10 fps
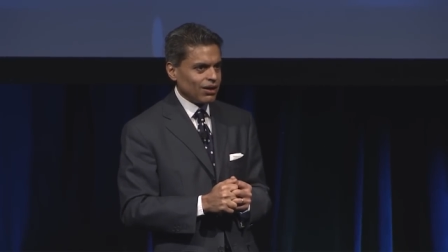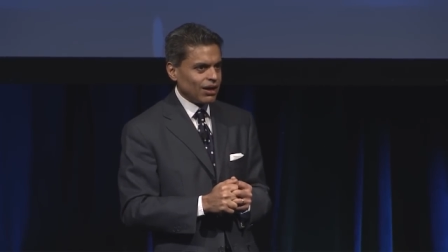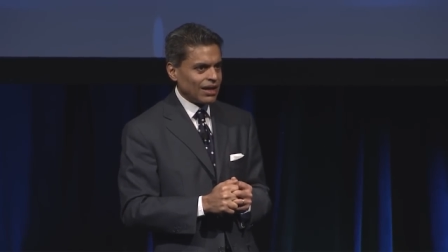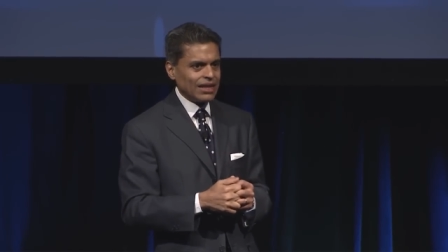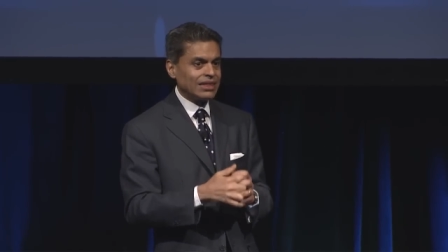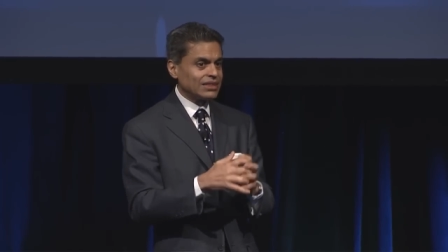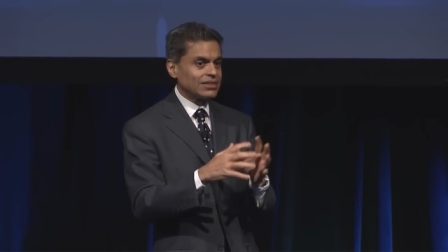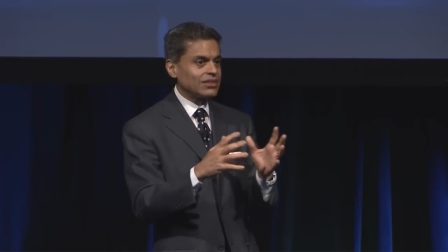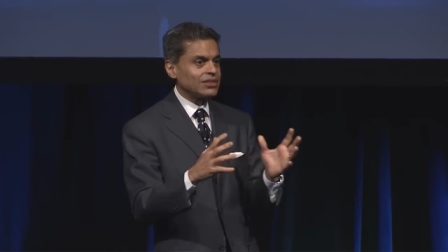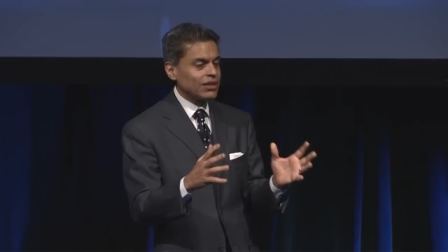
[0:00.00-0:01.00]
And I think
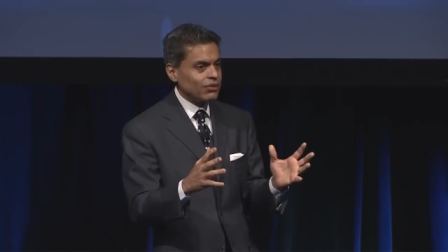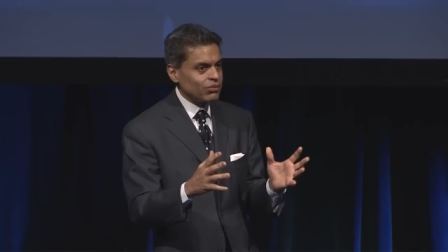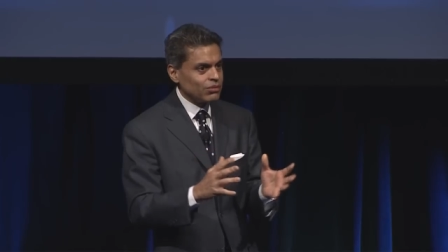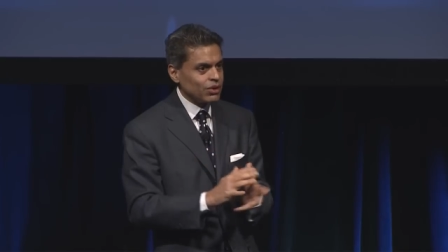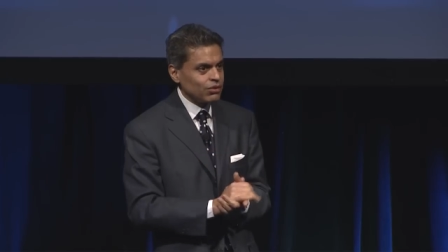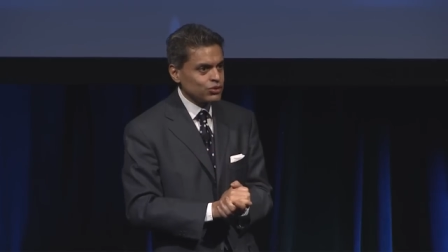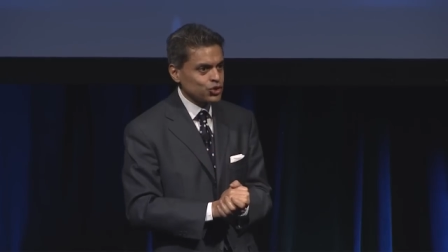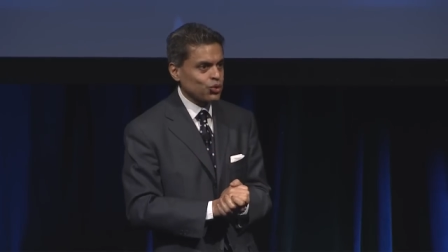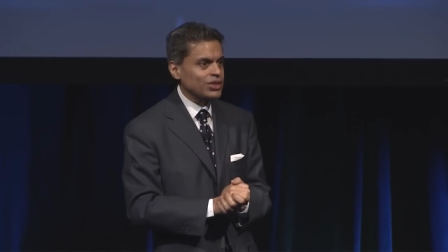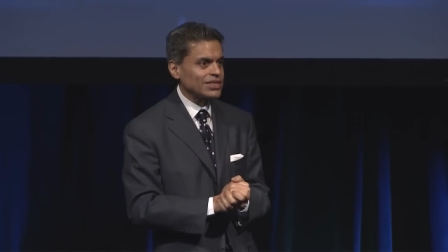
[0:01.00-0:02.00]
this is
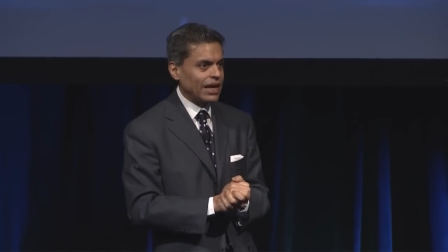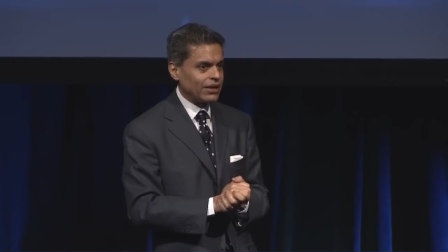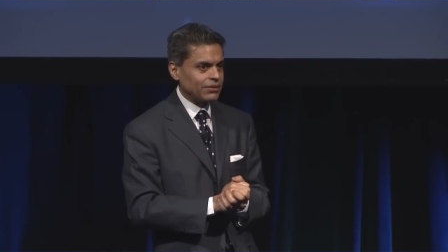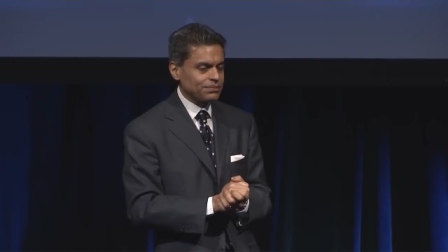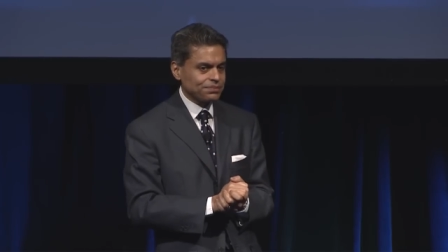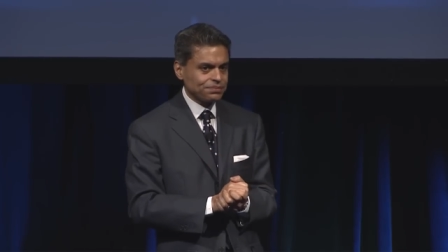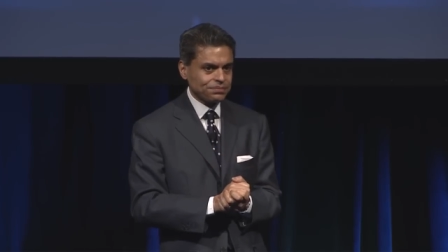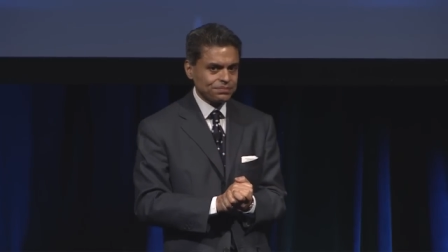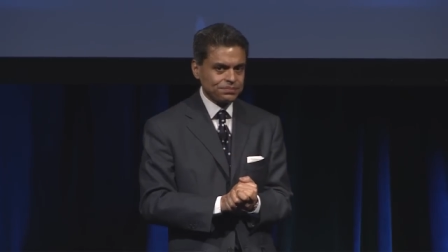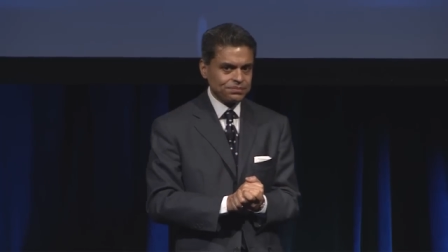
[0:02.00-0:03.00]
short-sighted.
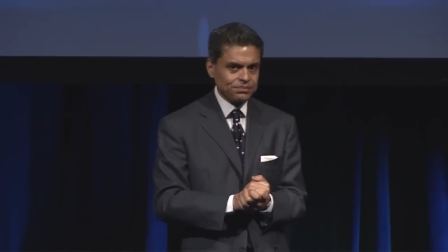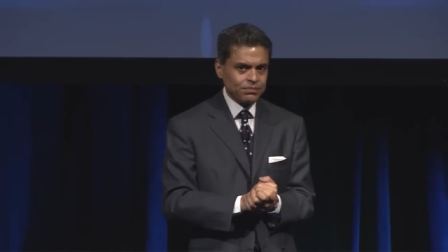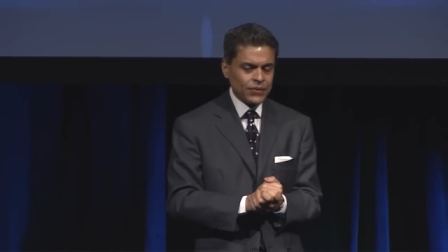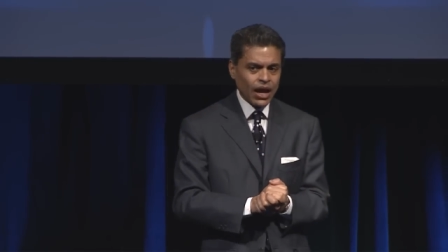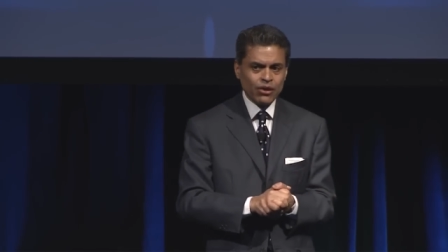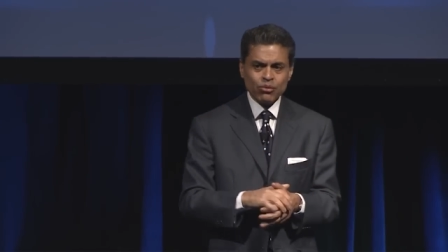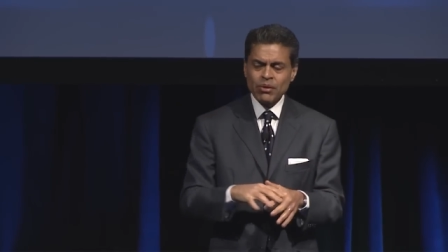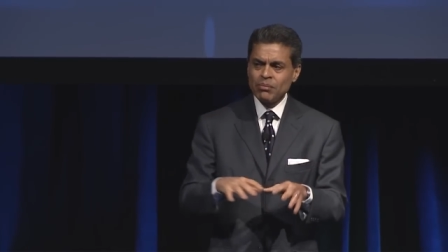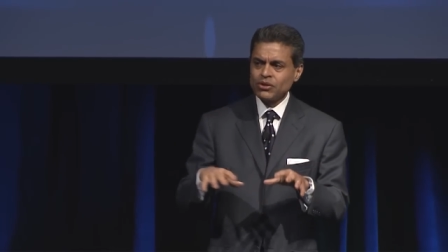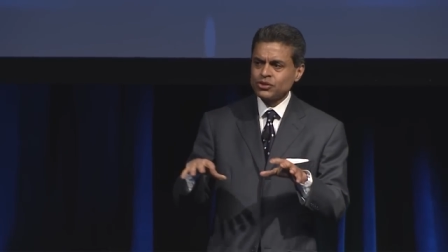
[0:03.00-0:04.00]
I
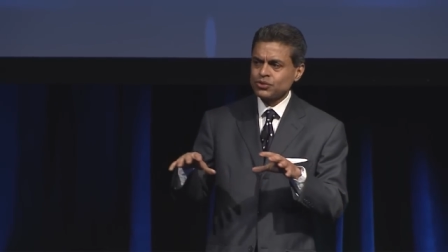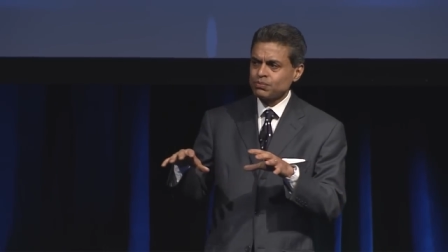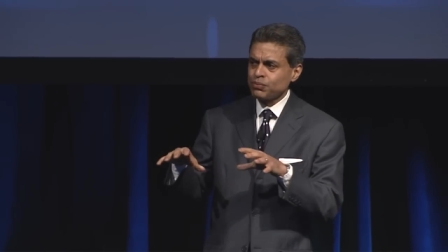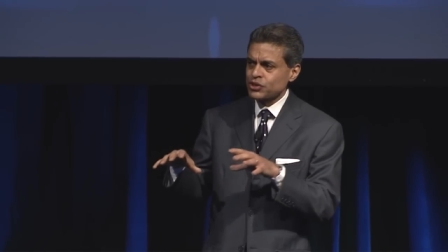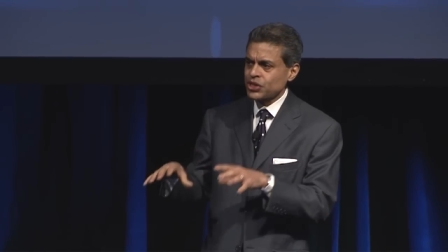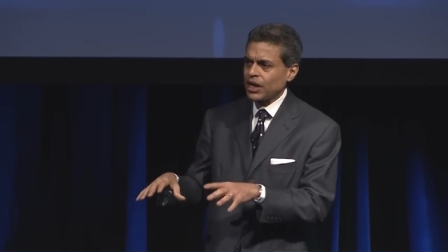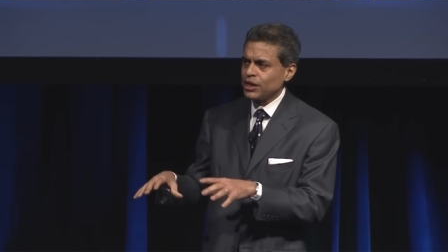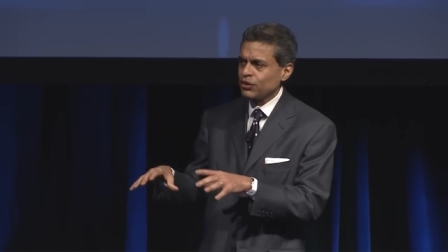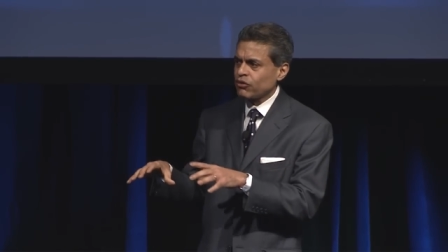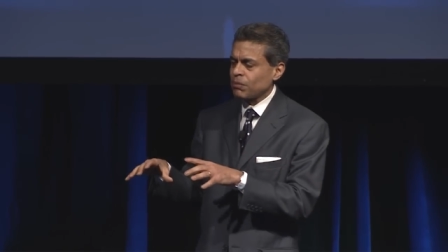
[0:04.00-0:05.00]
remember
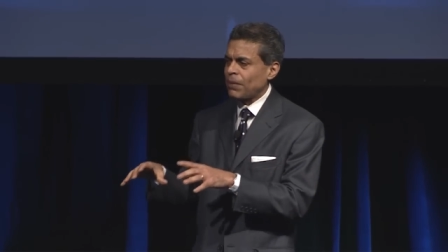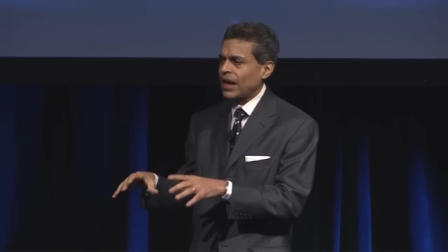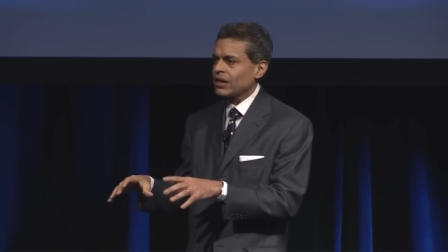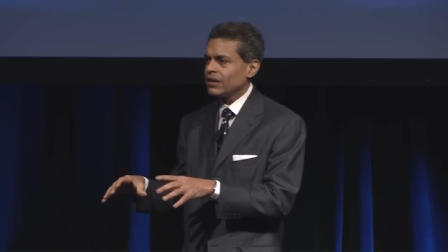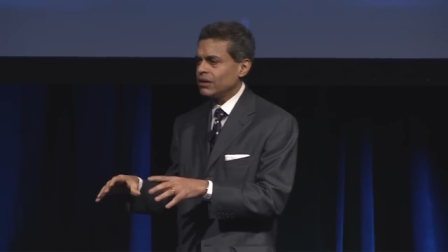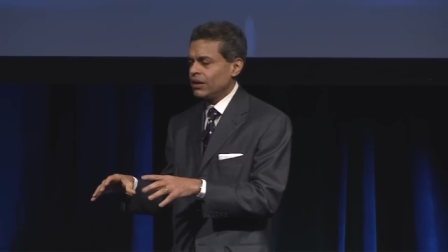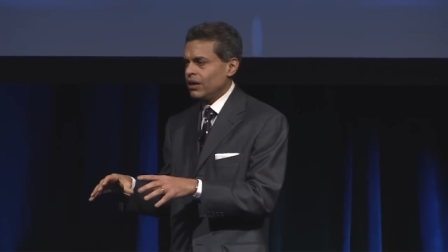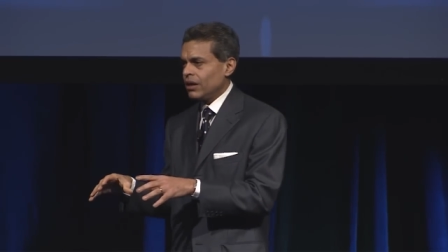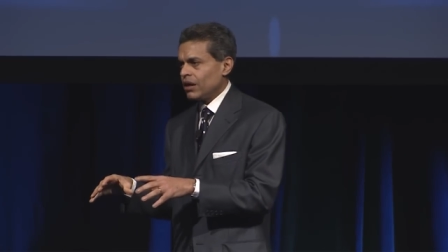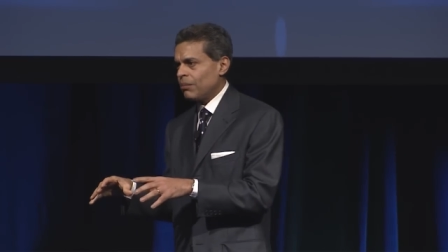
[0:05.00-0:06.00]
presiding over a panel
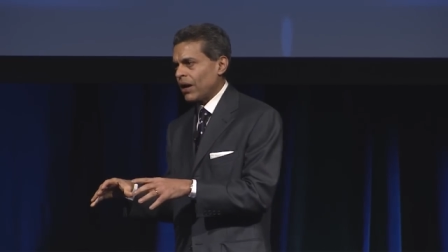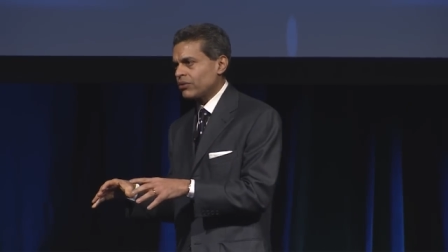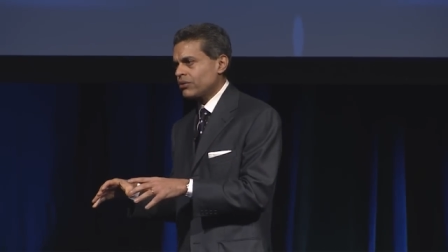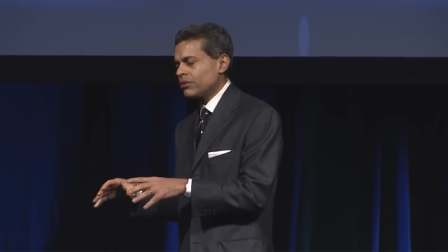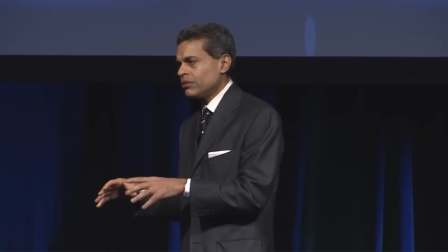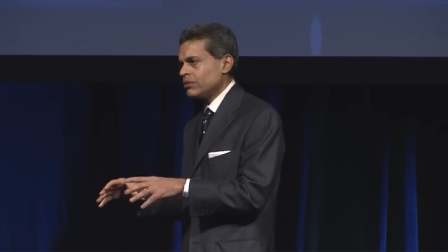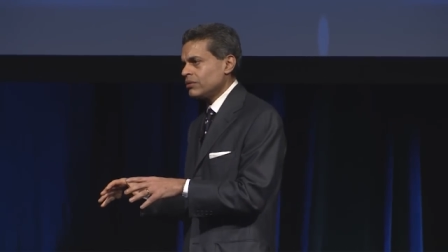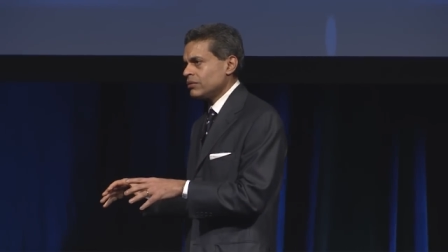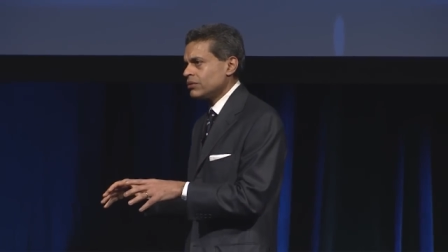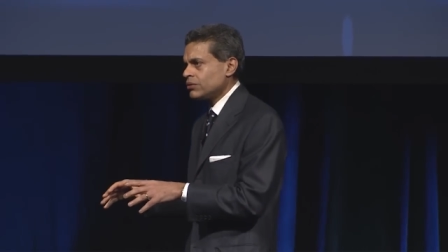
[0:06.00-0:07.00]
about
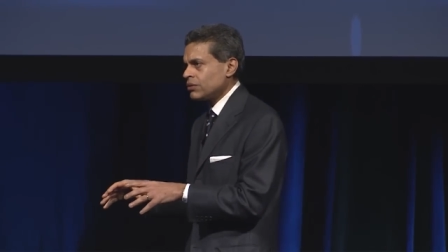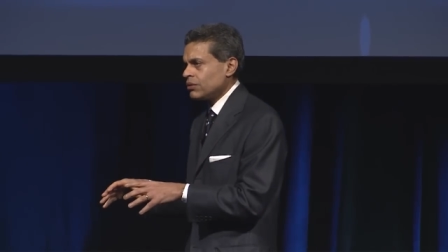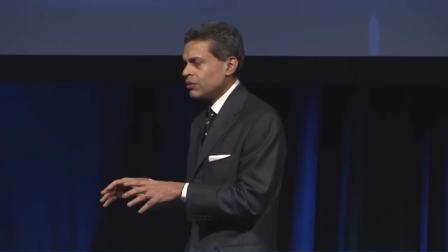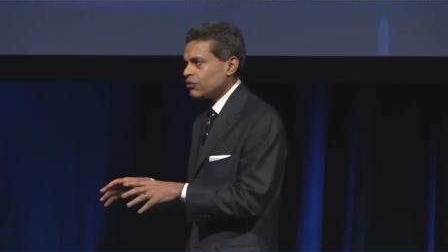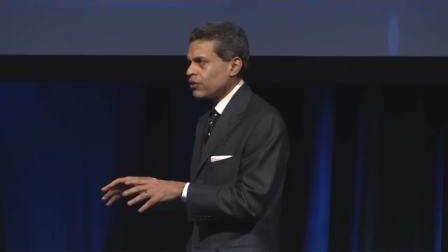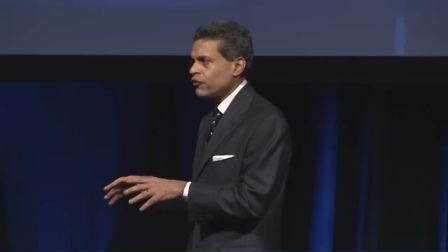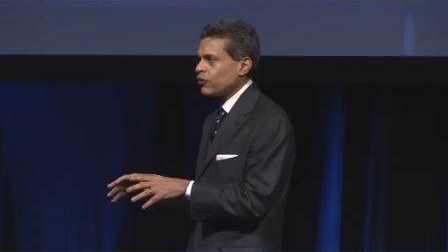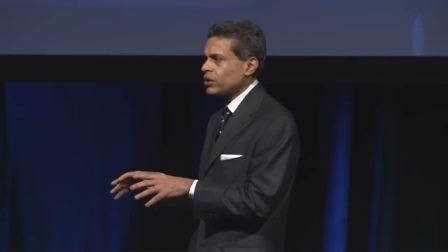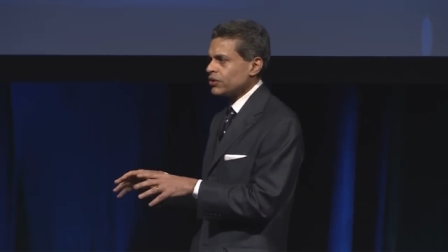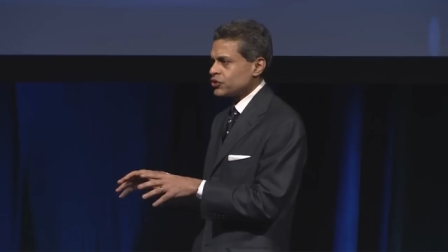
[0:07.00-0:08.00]
3
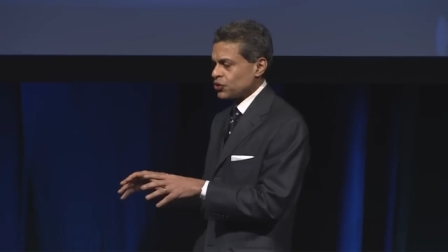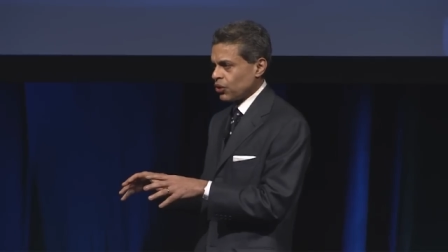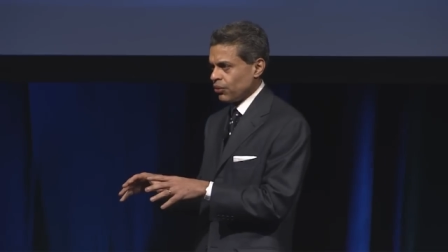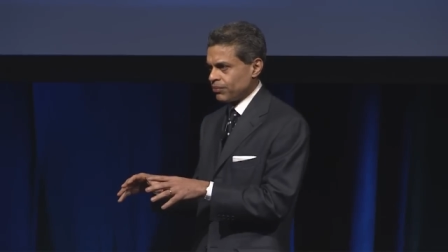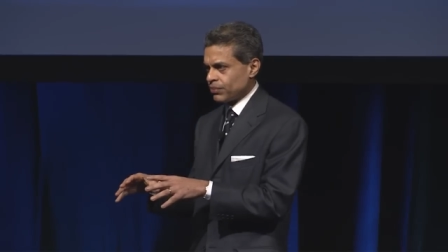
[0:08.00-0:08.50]
years ago,